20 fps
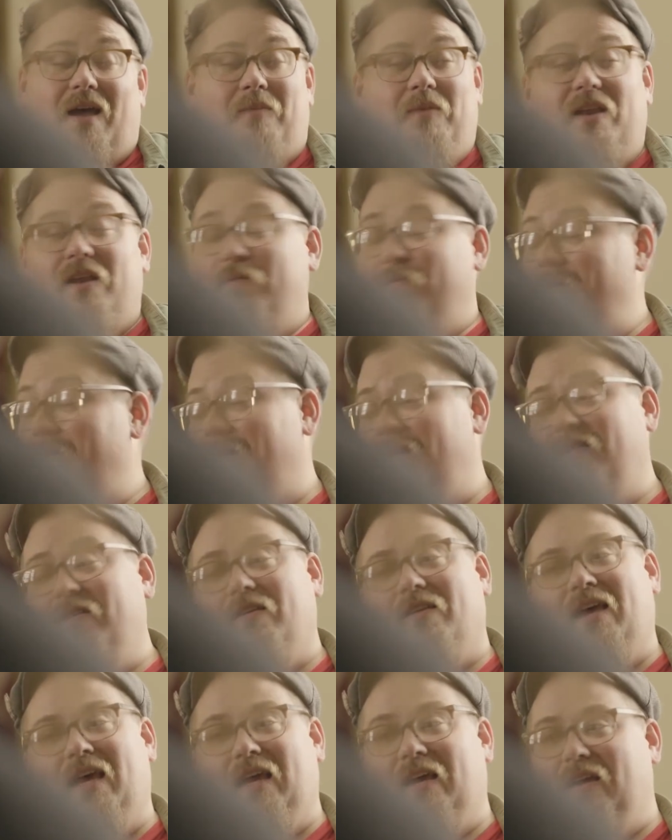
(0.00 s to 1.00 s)
I mean, if you're
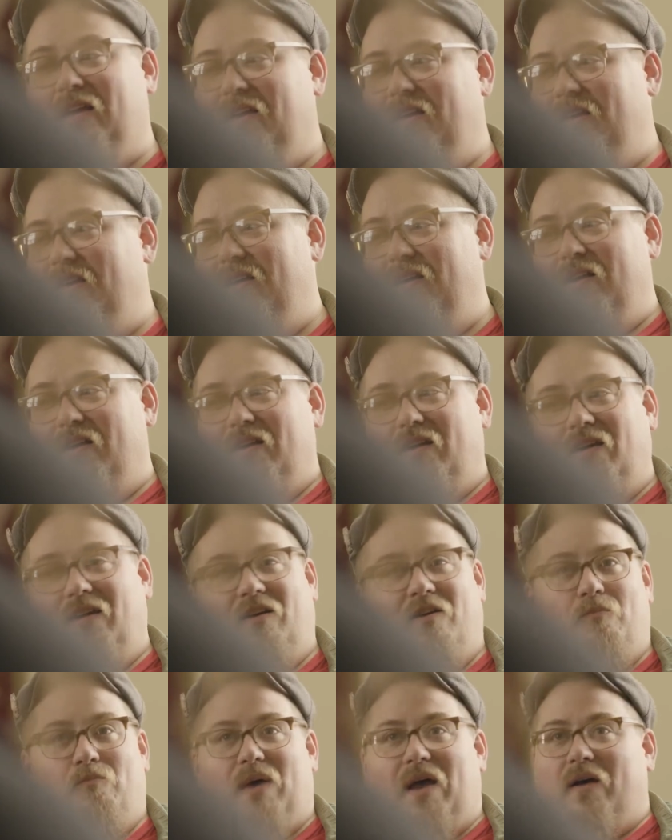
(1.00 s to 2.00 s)
into like, you
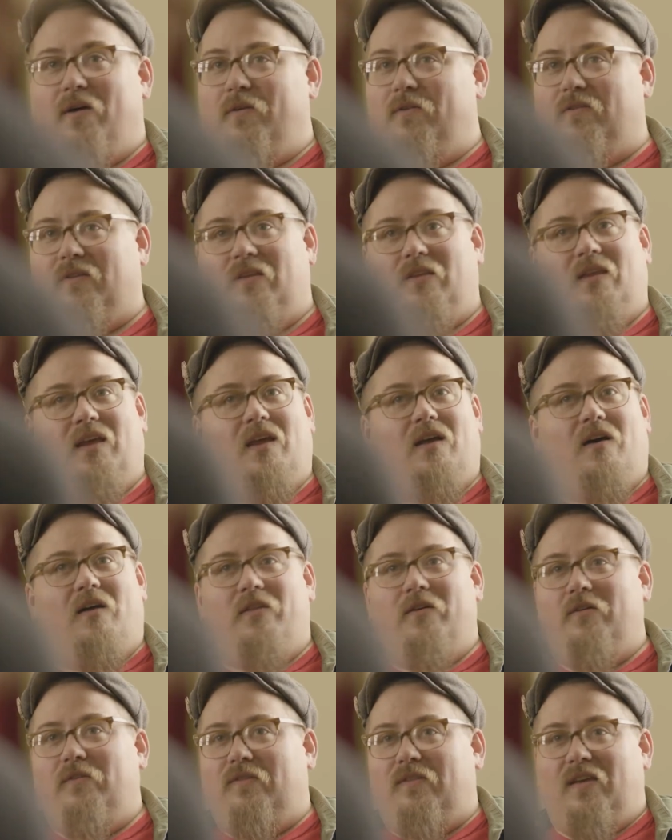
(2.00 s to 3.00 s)
know, bells and like all
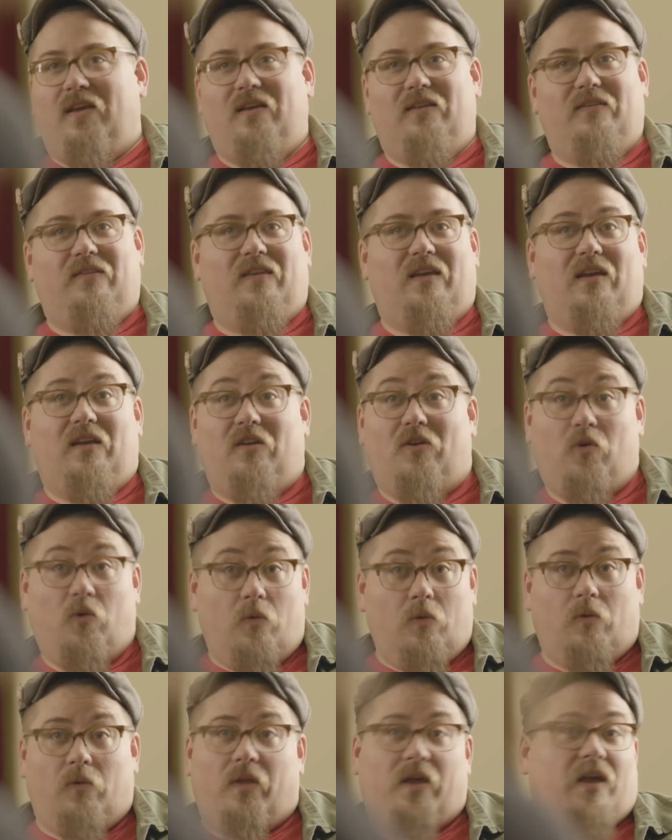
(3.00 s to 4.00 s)
those things, like,
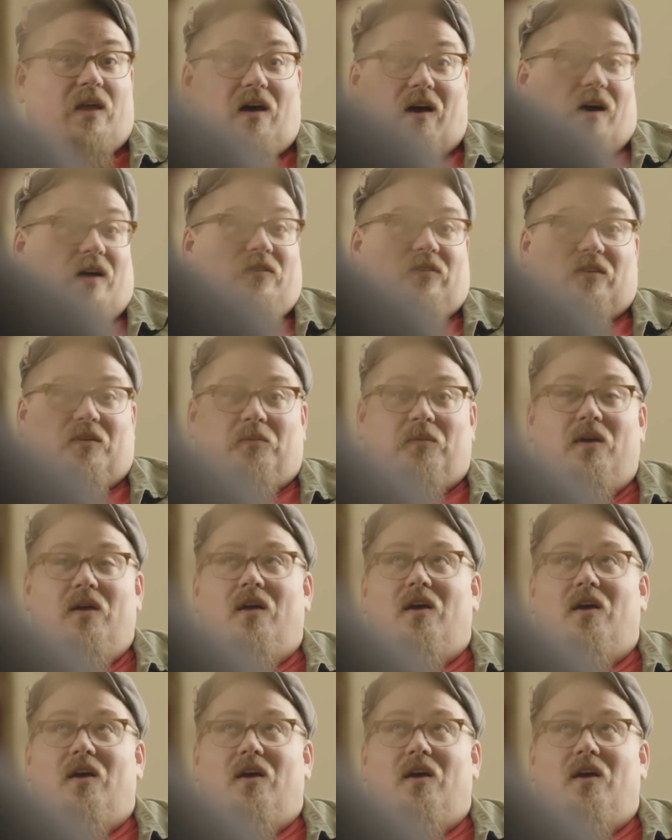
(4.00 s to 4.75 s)
cool, like, awesome.